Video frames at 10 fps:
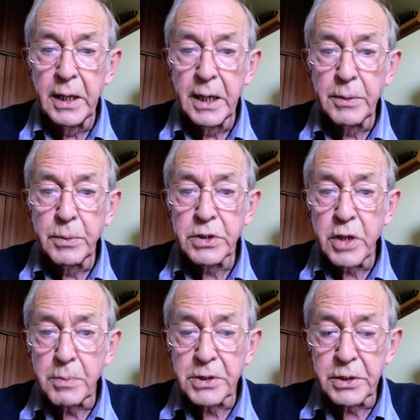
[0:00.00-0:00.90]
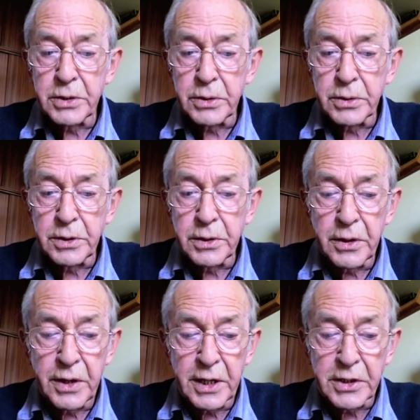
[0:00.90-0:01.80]
It was an obstacle to the
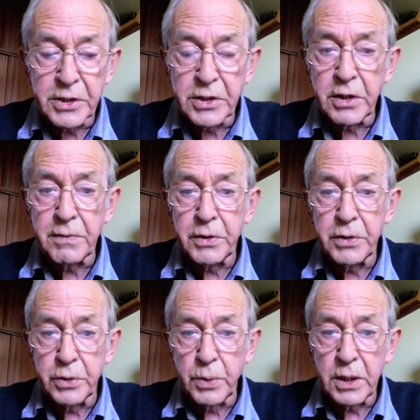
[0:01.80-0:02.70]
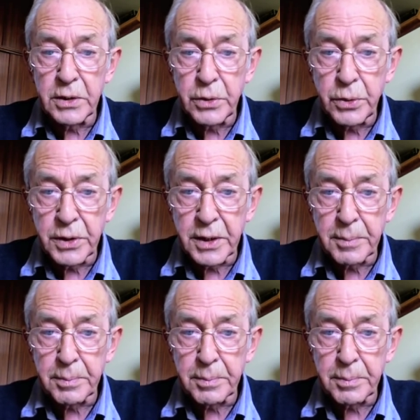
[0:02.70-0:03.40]
creation of the New World Order.